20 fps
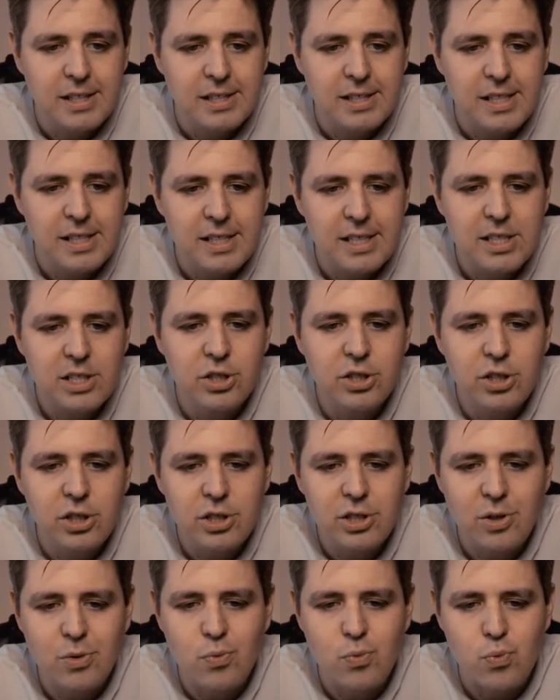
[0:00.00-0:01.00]
This is
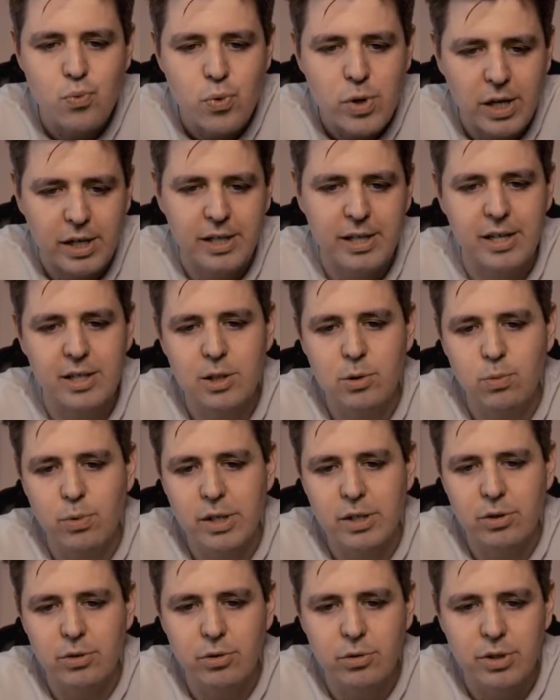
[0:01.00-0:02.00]
just a really nice
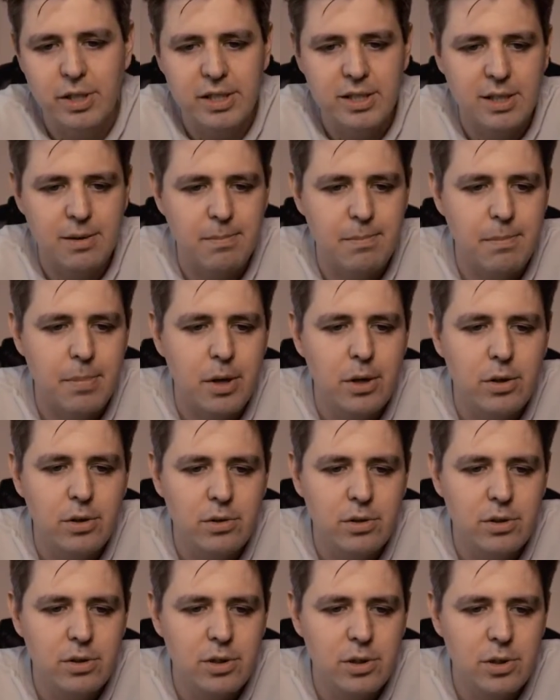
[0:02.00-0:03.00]
way to do things in
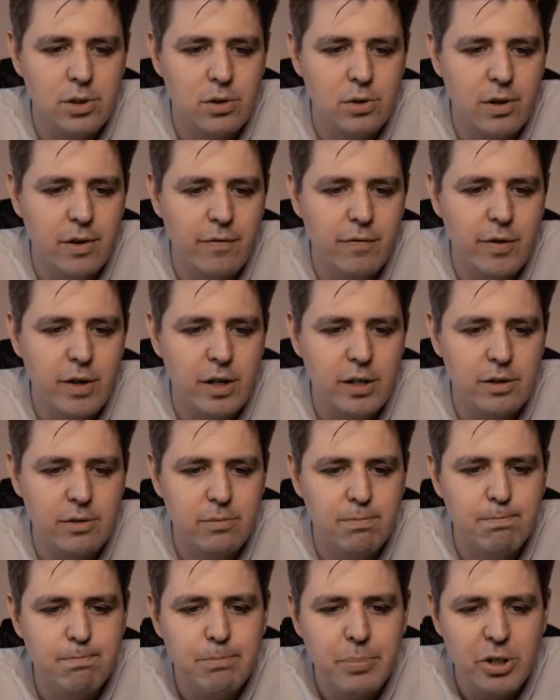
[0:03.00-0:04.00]
bulk. So I've got
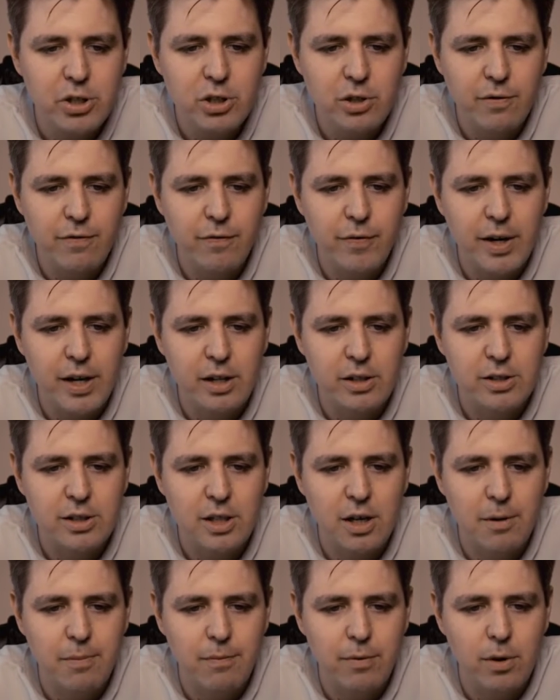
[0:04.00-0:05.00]
a bunch of files
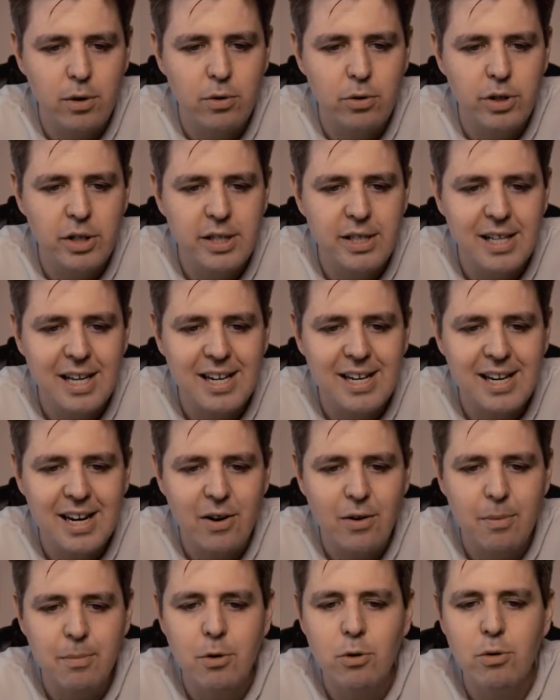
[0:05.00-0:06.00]
uploaded, and
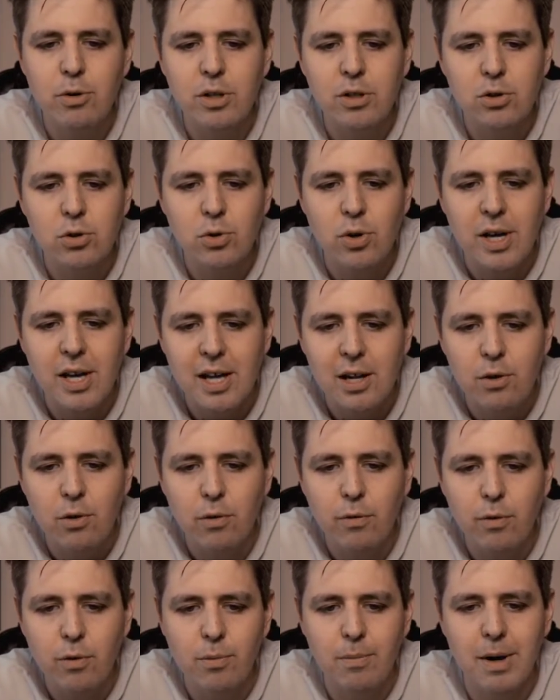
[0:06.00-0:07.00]
now I'm going to head
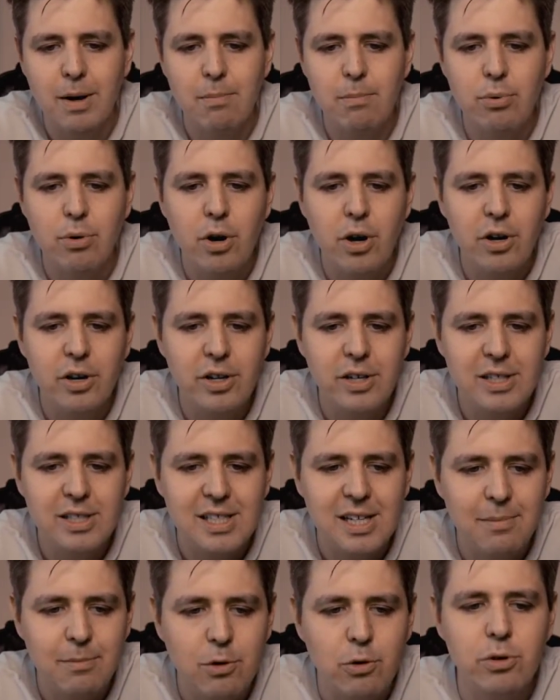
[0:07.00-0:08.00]
over my products,
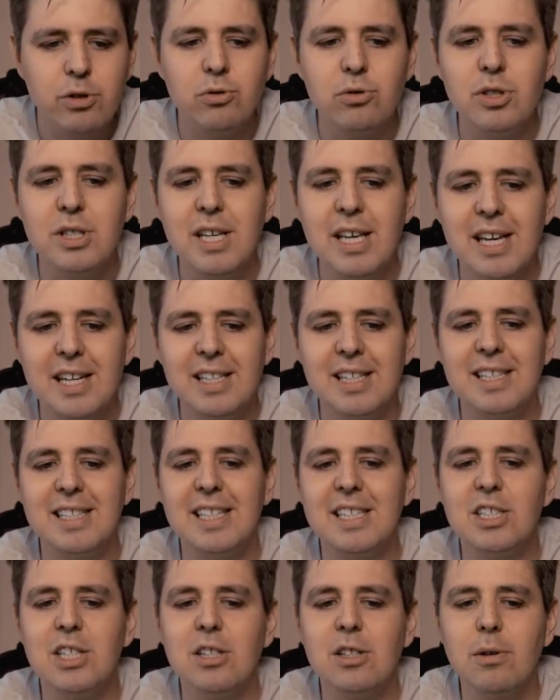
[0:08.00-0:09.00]
and I'm going to take the
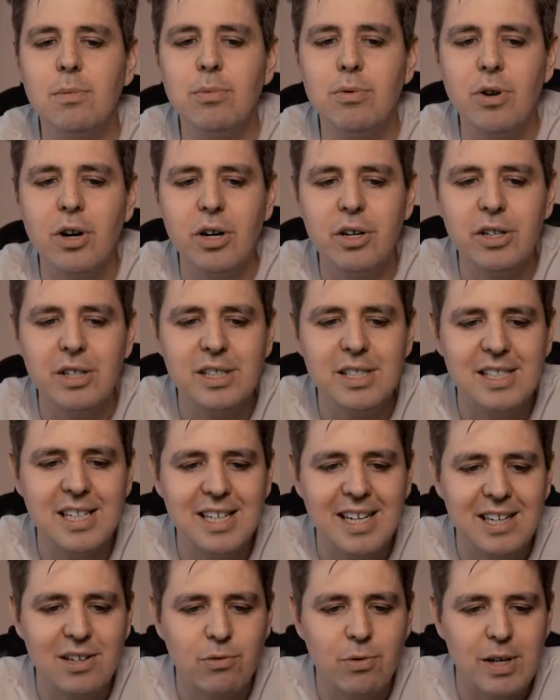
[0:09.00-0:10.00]
digital products
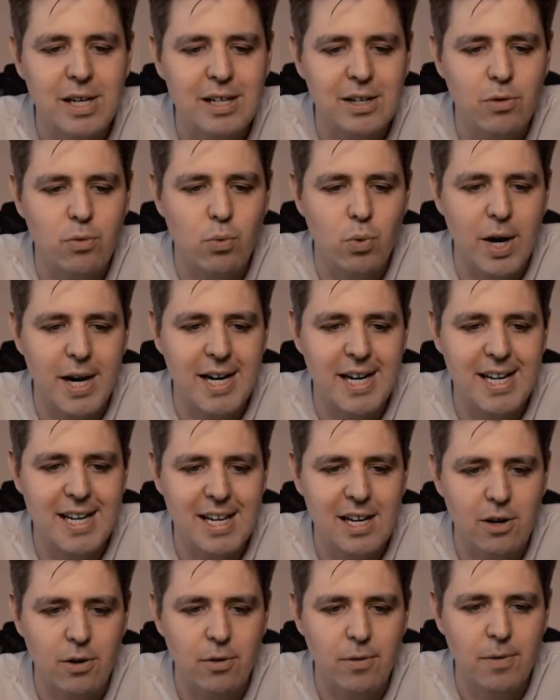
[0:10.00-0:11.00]
that I created right
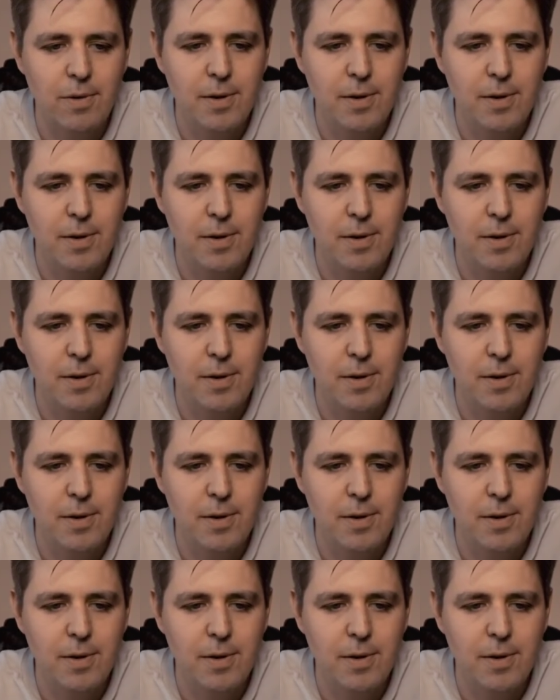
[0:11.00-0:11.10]
here.